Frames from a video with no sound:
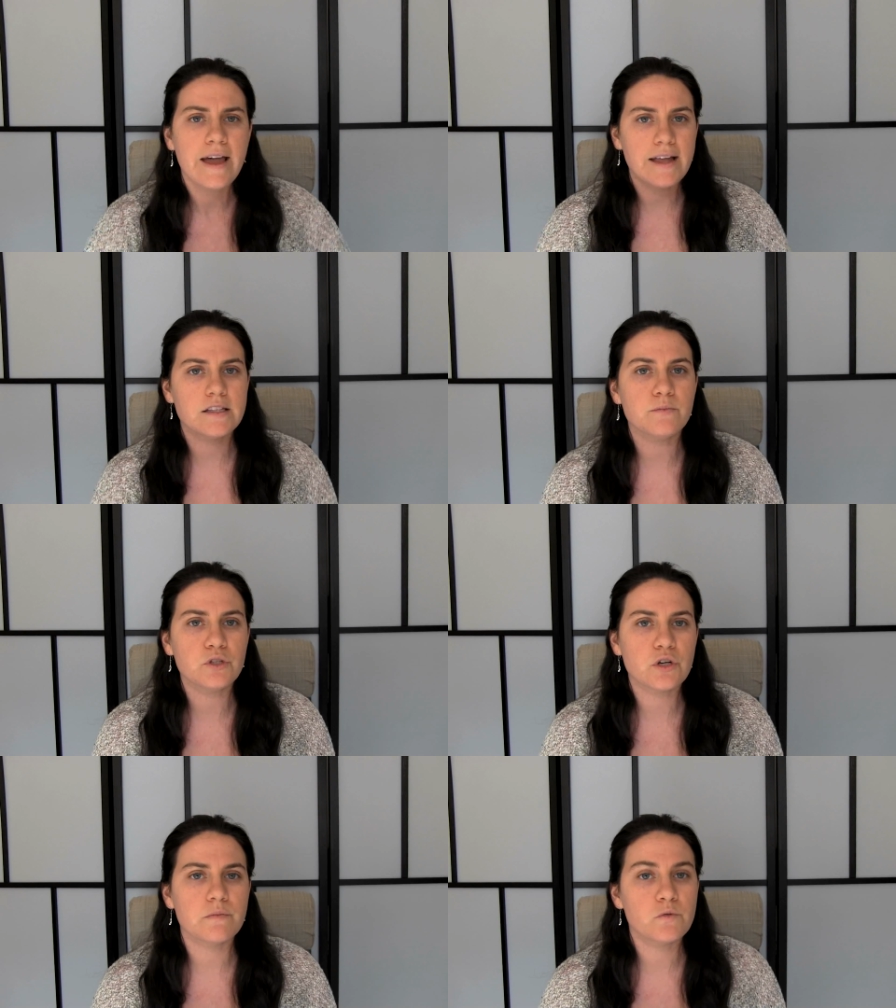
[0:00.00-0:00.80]
In
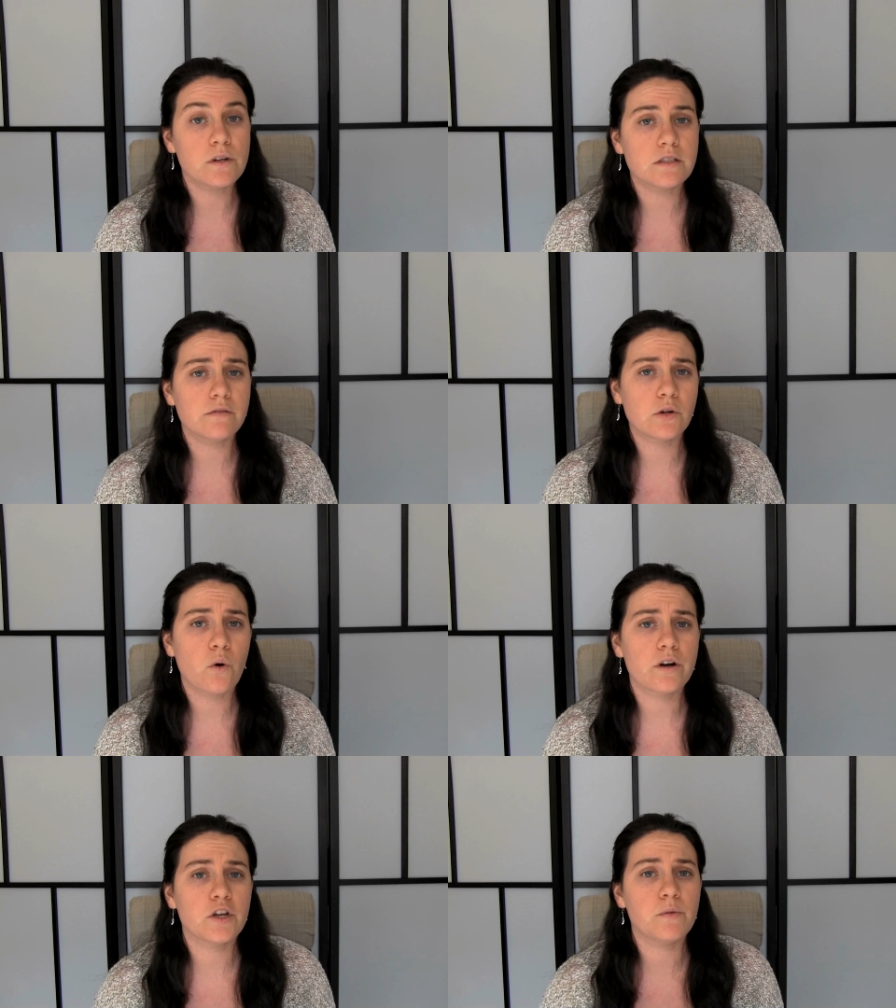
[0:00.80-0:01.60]
simple terms, one silver
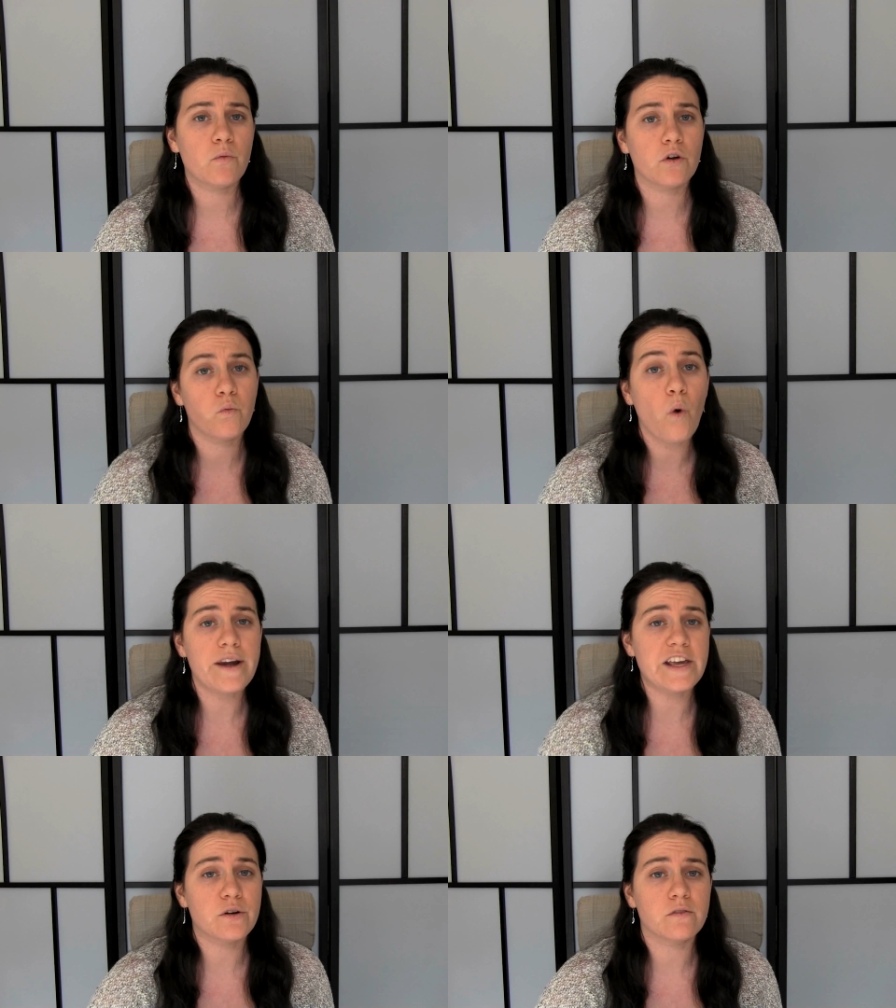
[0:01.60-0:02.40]
coin could be worth
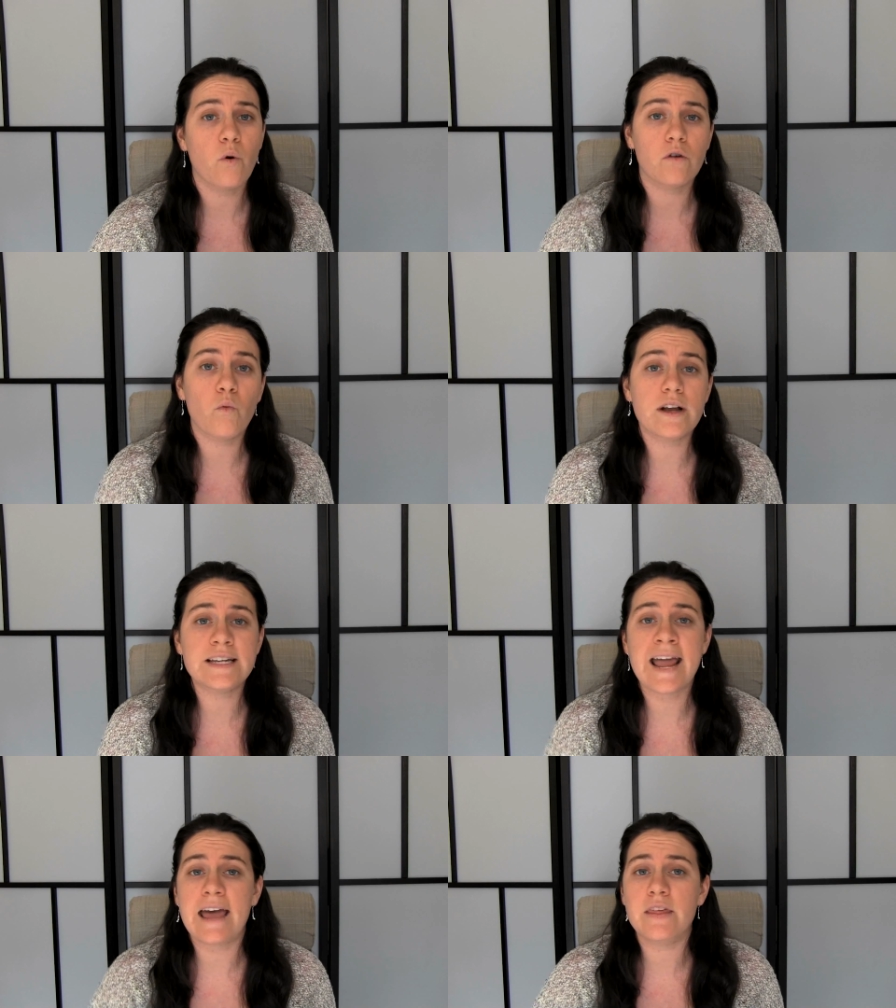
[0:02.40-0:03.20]
one ear of corn one
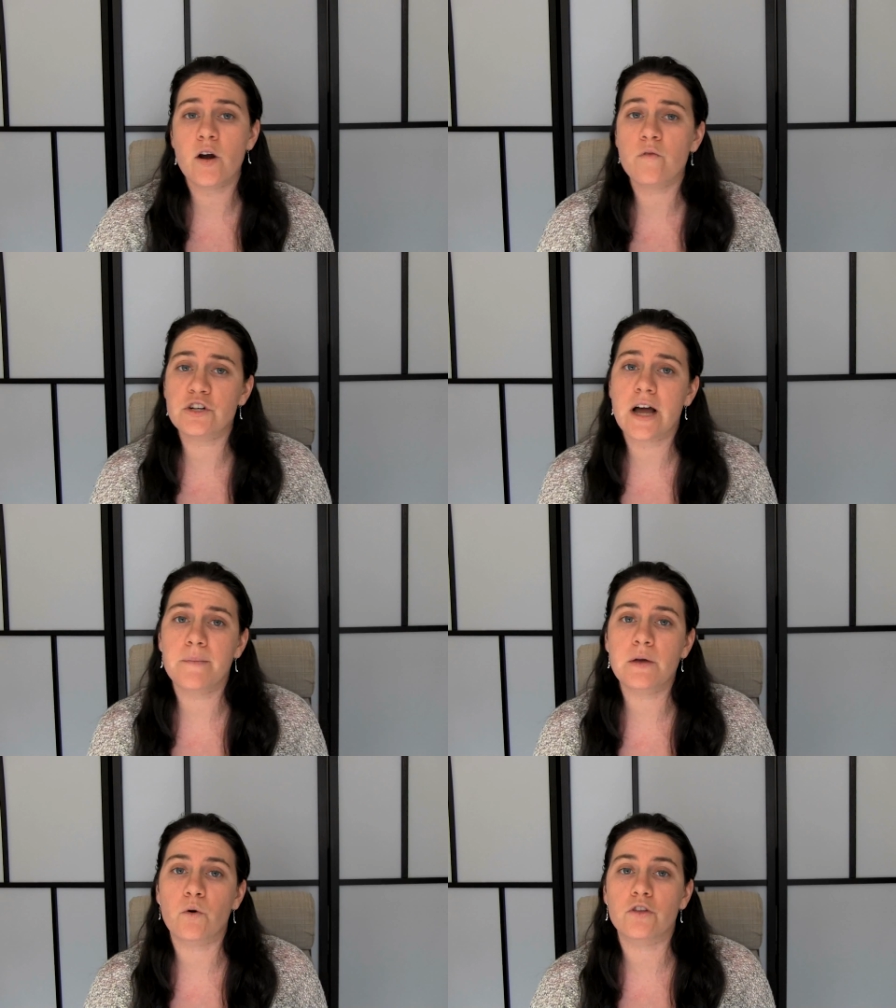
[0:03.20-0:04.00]
day and then over
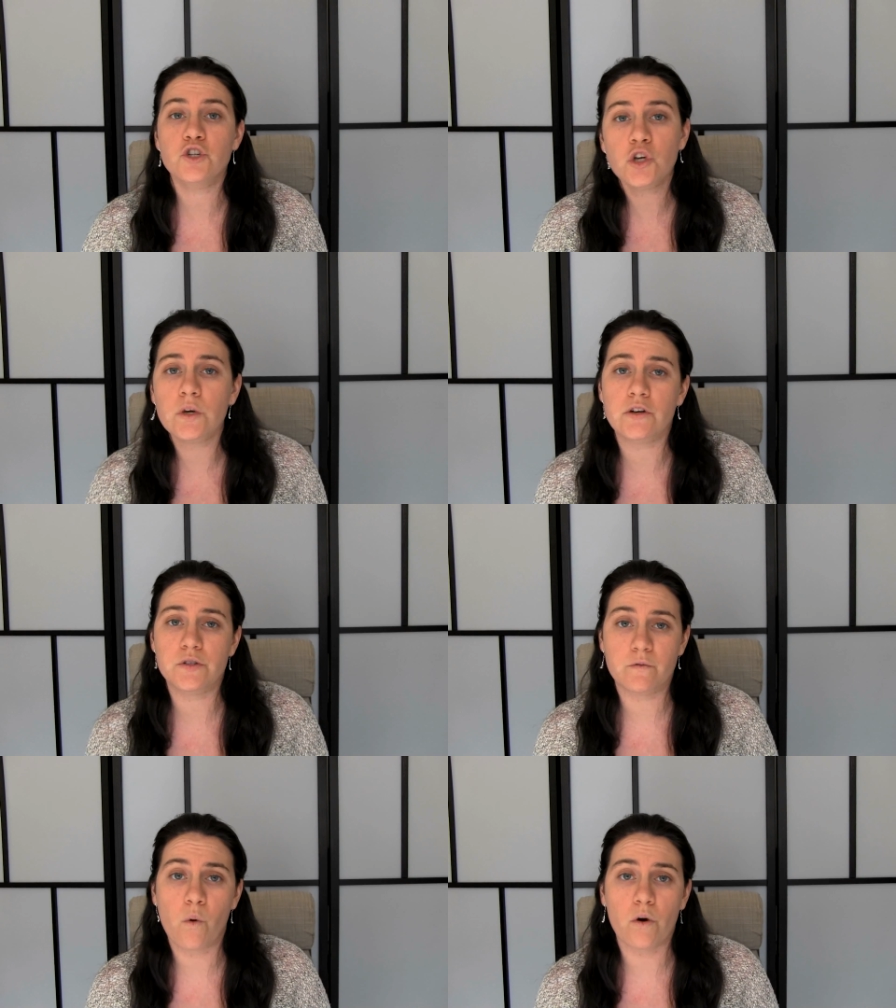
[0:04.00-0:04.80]
time be worth two
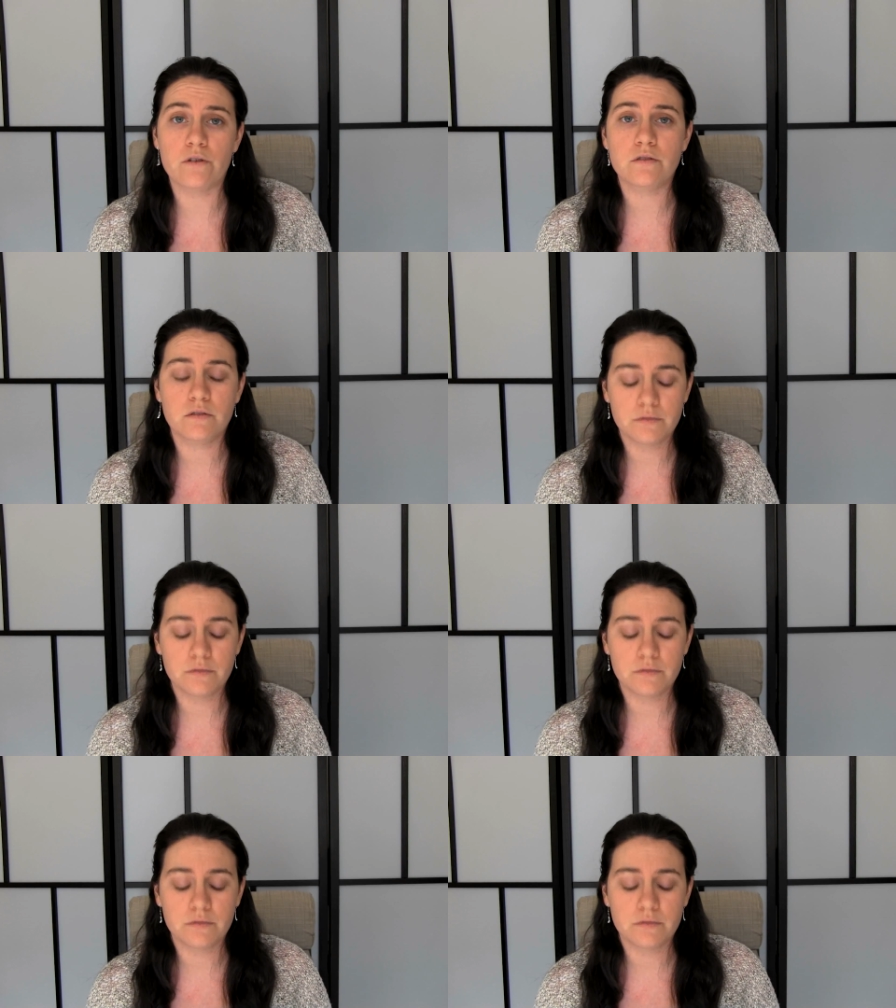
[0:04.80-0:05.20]
ears of corn,